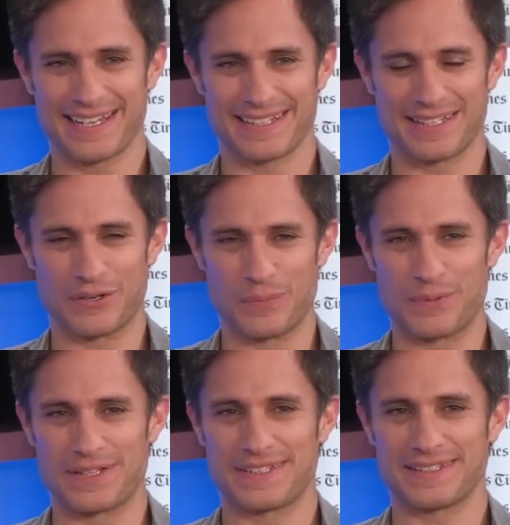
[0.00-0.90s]

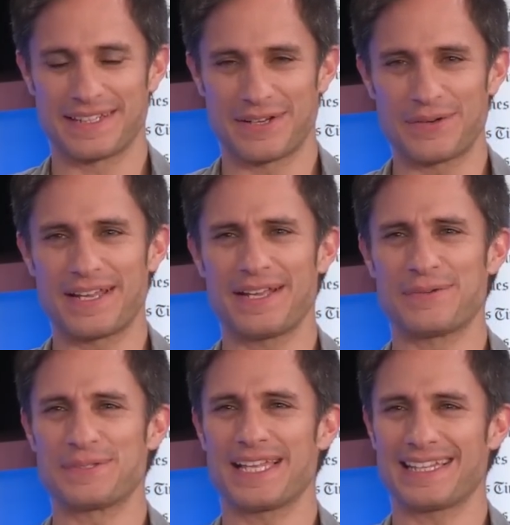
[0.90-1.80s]
incorporating like, okay,
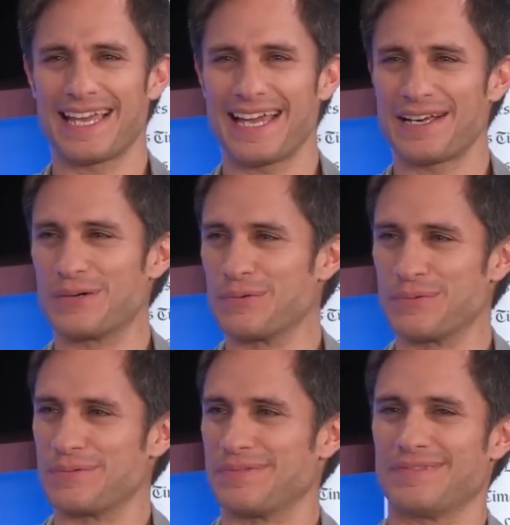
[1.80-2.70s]
who's that guy
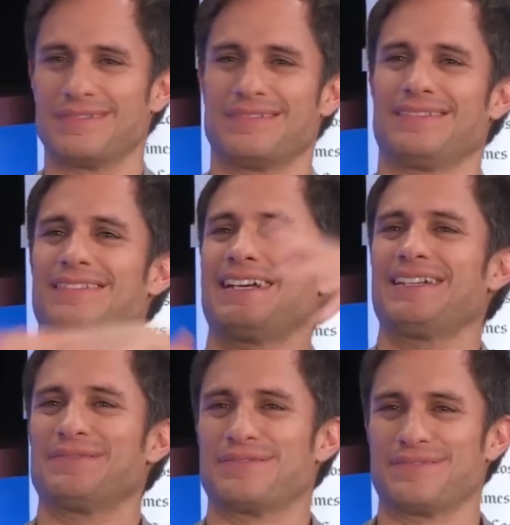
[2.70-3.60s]
who,
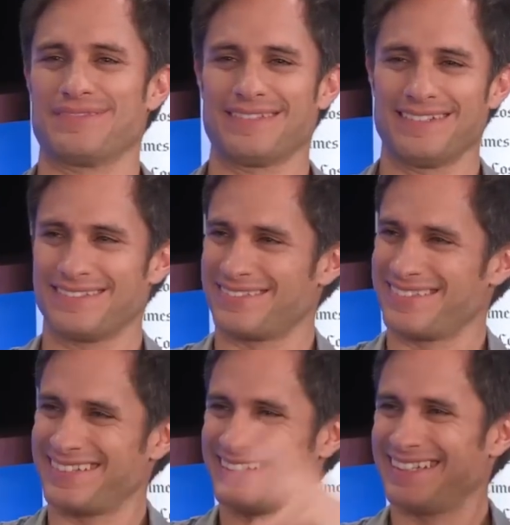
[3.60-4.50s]
kind of, you know,
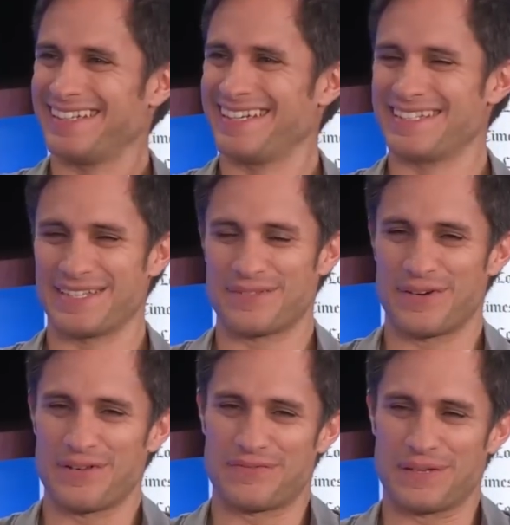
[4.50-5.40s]
is
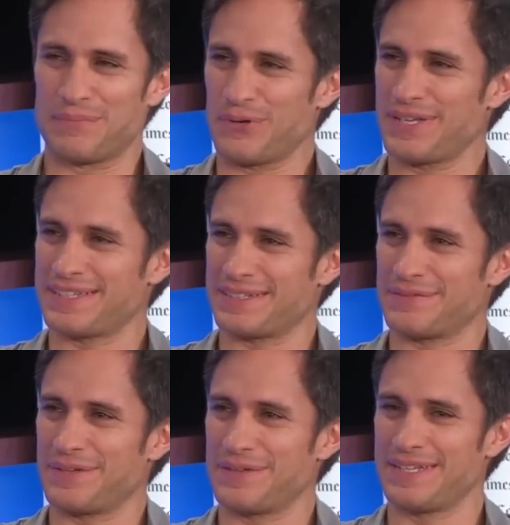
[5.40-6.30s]
very flamboyant
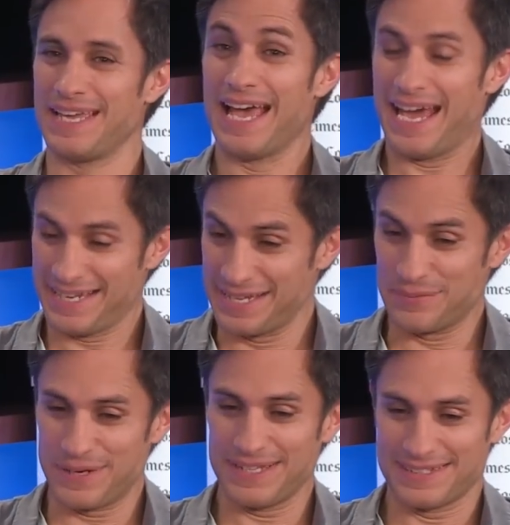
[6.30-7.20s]
and very, and in
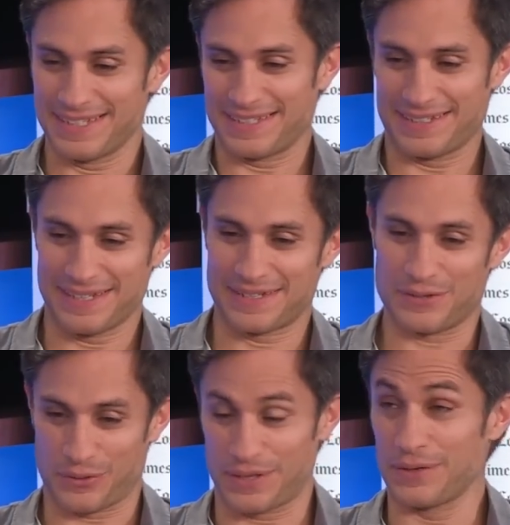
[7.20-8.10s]
a way like
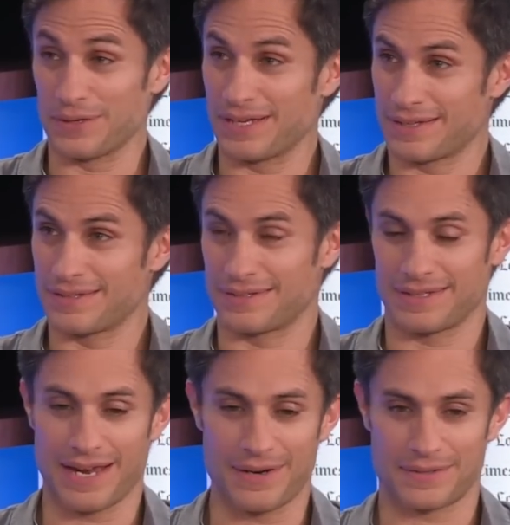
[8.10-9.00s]
Rodrigo, like mm-hmm.
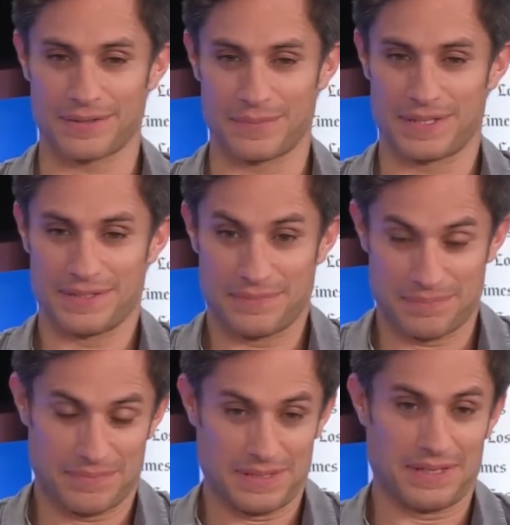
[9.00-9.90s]
the character. I mean, he's
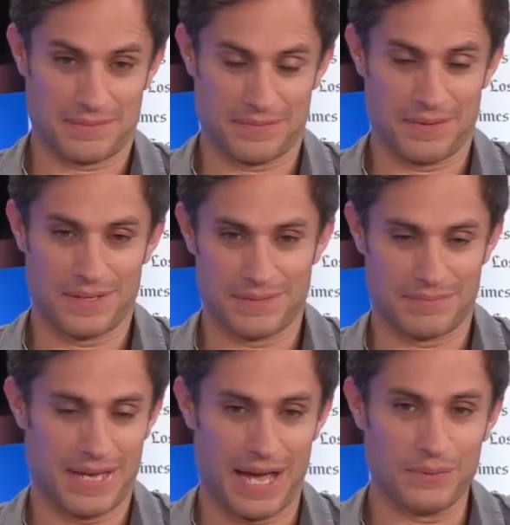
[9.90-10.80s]
like very
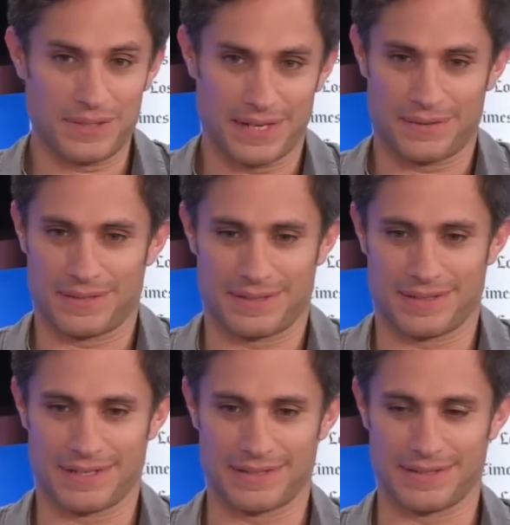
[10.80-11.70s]
out there,
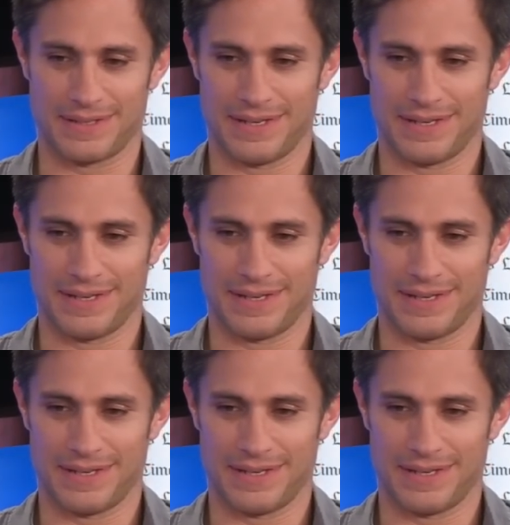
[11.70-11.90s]
and